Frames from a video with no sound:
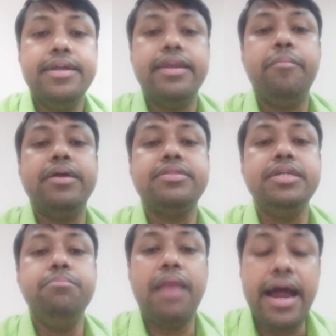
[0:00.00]
Number
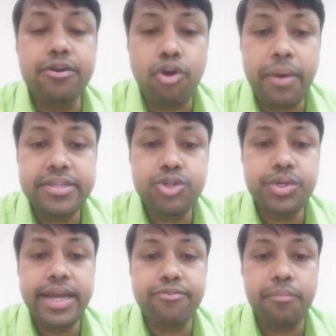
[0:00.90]
three, blunt trauma
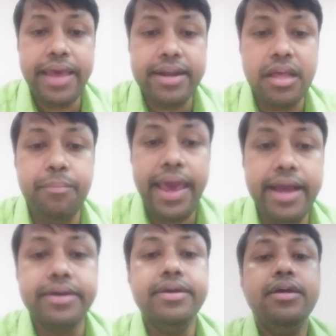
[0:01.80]
injury at the back.
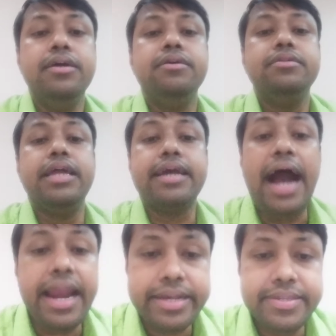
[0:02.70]
Then
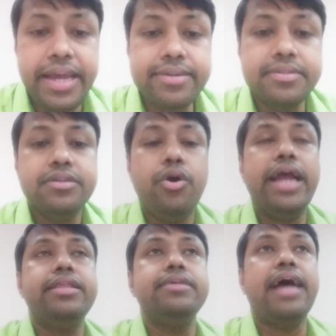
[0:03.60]
car accidents where
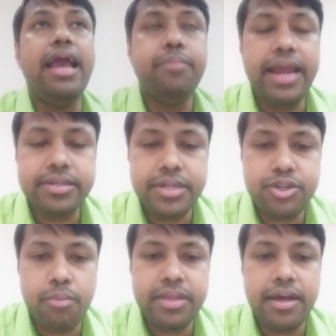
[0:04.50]
there is
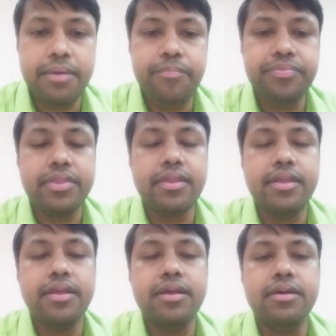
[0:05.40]
hyperextension of the
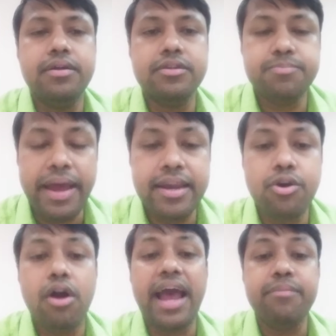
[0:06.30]
spinal
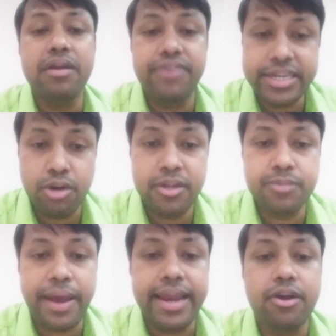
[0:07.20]
cord, hyperflexion of the
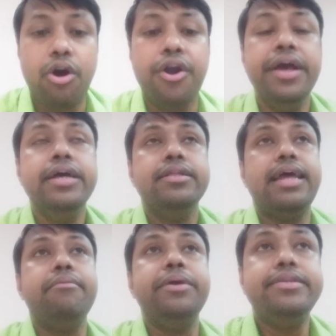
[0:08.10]
spinal cord.
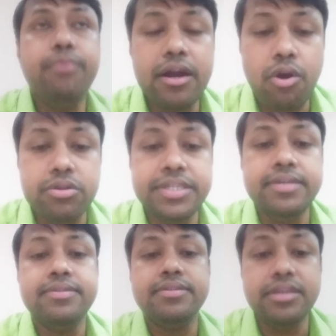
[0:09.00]
Then may be
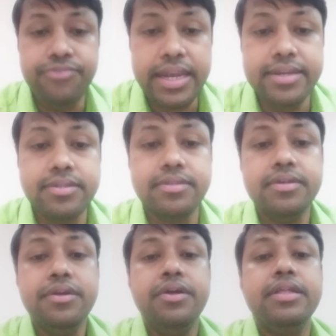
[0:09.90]
tuberculosis, syphilis.
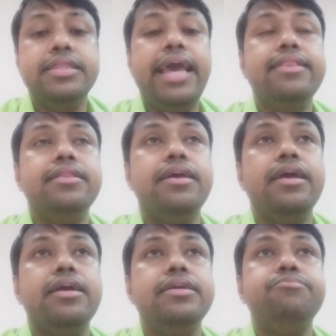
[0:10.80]
Then
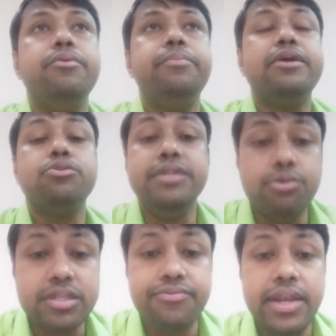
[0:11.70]
it may be because of
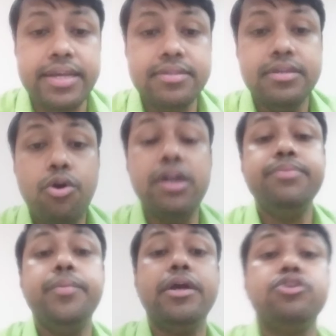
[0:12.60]
neurosyphilis, or it
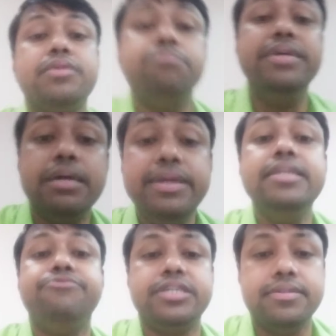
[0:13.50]
may be because of some vitamin
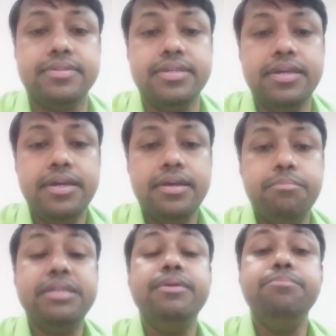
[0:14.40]
deficiency.
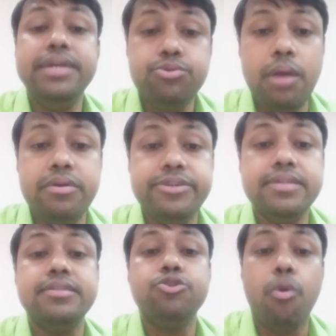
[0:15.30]
Vitamin B12
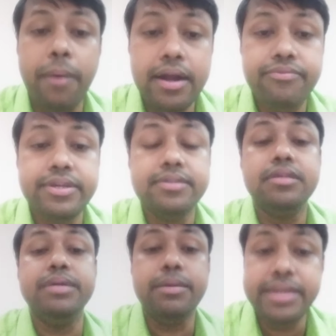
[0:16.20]
deficiency, copper
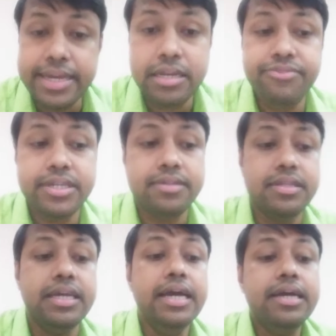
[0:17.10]
deficiency, vitamin E
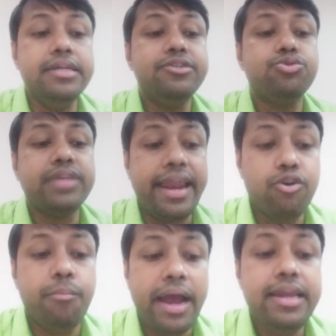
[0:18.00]
deficiency leads to
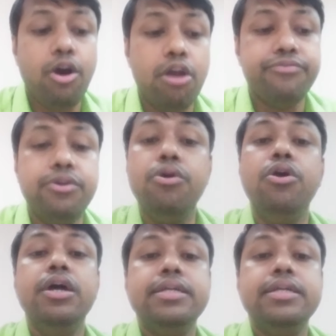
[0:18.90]
syringomyelia, all of you know.